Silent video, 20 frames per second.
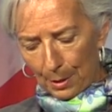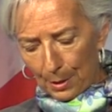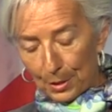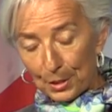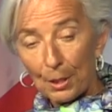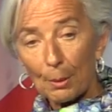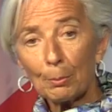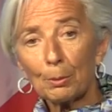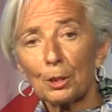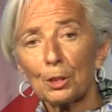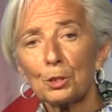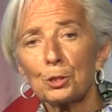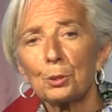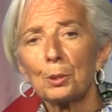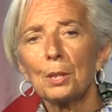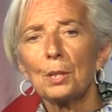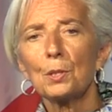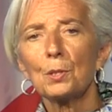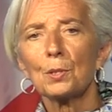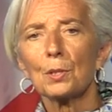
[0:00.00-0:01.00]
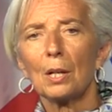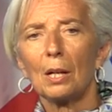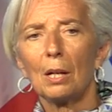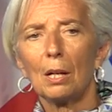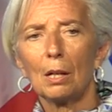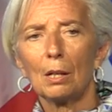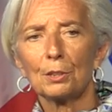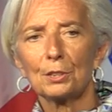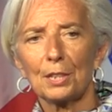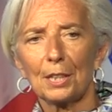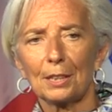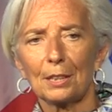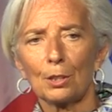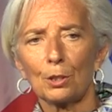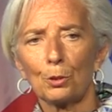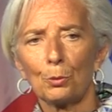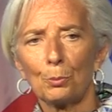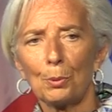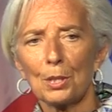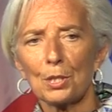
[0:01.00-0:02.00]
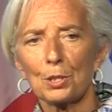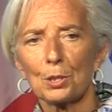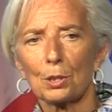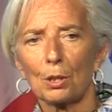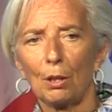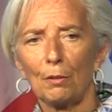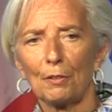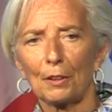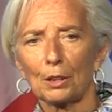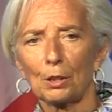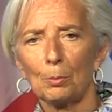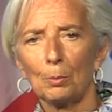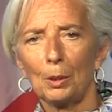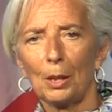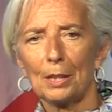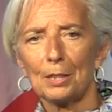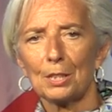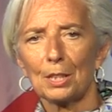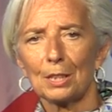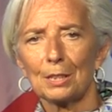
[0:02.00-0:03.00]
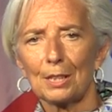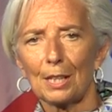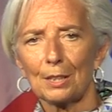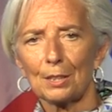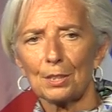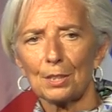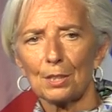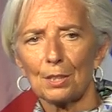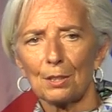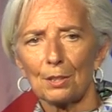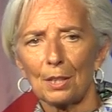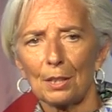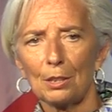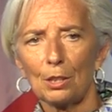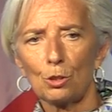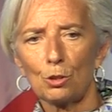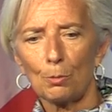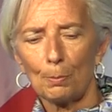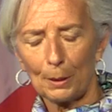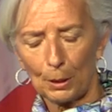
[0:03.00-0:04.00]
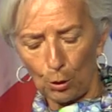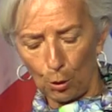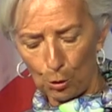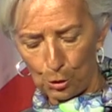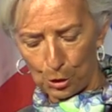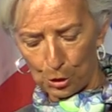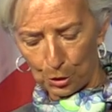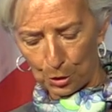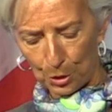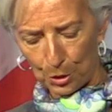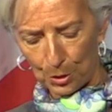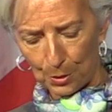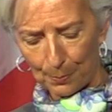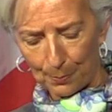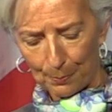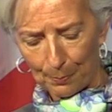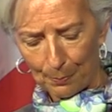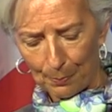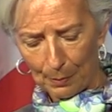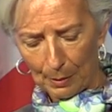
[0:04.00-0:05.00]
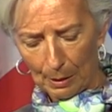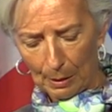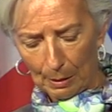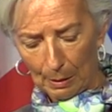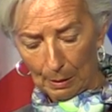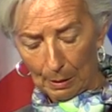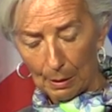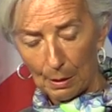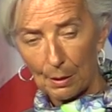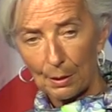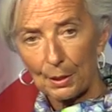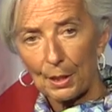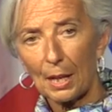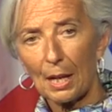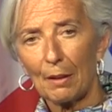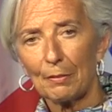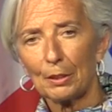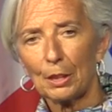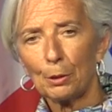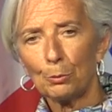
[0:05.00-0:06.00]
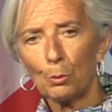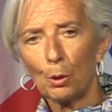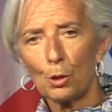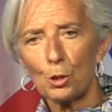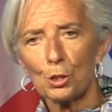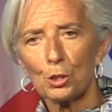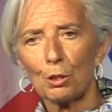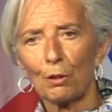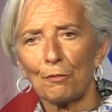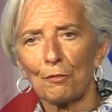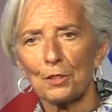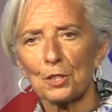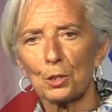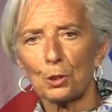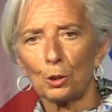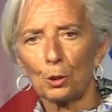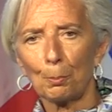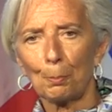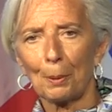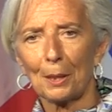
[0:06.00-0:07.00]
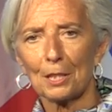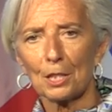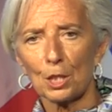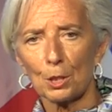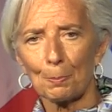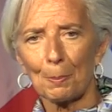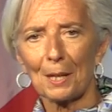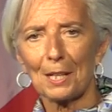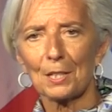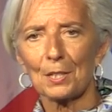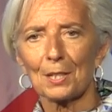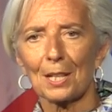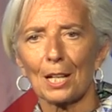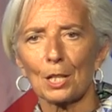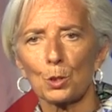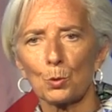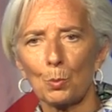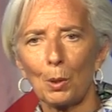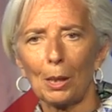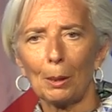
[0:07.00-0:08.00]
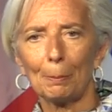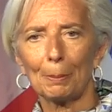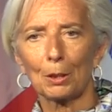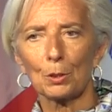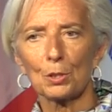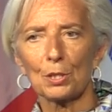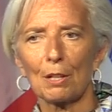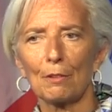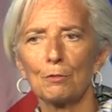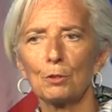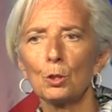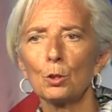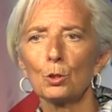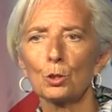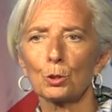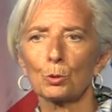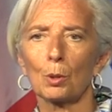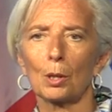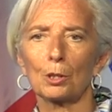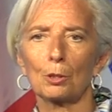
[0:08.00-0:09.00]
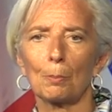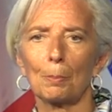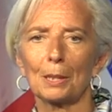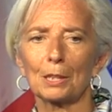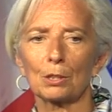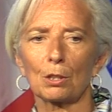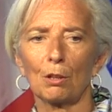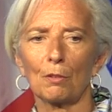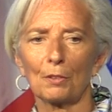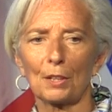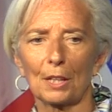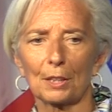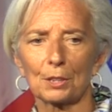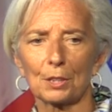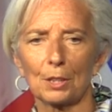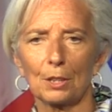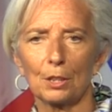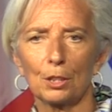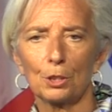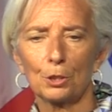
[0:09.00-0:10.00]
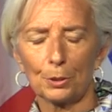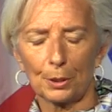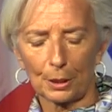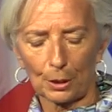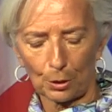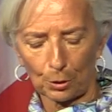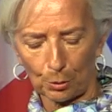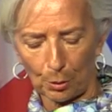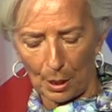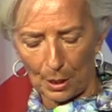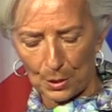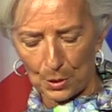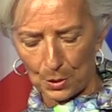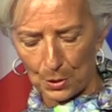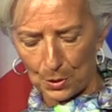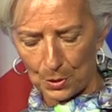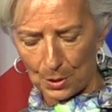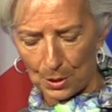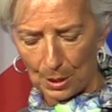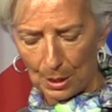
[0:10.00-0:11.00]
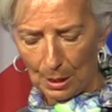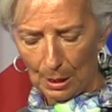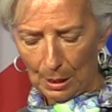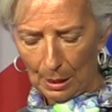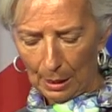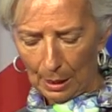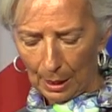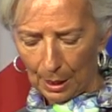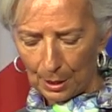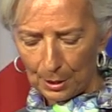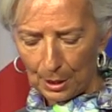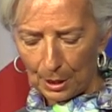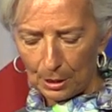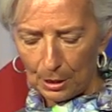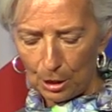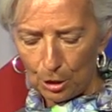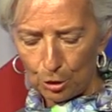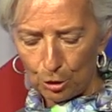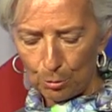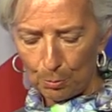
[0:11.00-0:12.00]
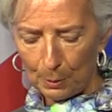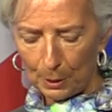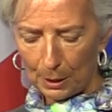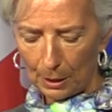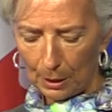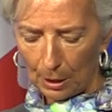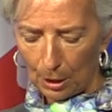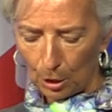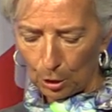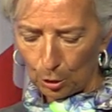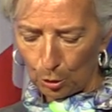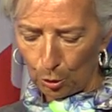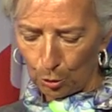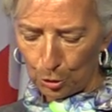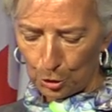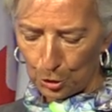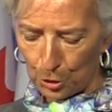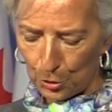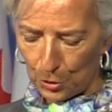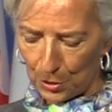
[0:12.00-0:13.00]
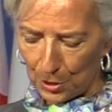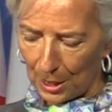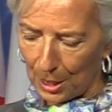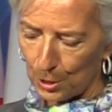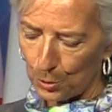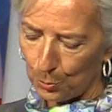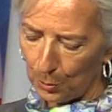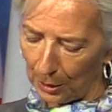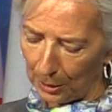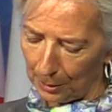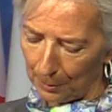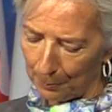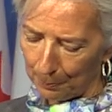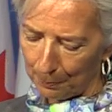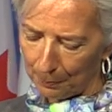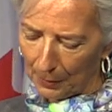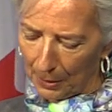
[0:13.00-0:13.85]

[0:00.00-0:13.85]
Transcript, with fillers: Some countries are taking the risk of accumulating debt. They need to be cautious. They have an erosion of fiscal space as well, because they've used quite a bit of that during the crisis, and they need to be cautious as well.